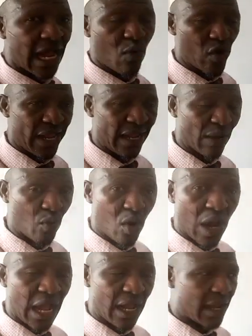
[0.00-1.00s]

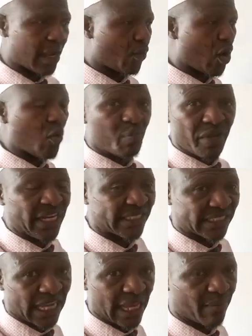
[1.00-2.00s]
what will be the
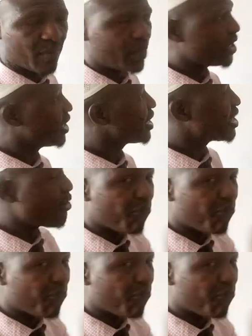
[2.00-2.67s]
step? The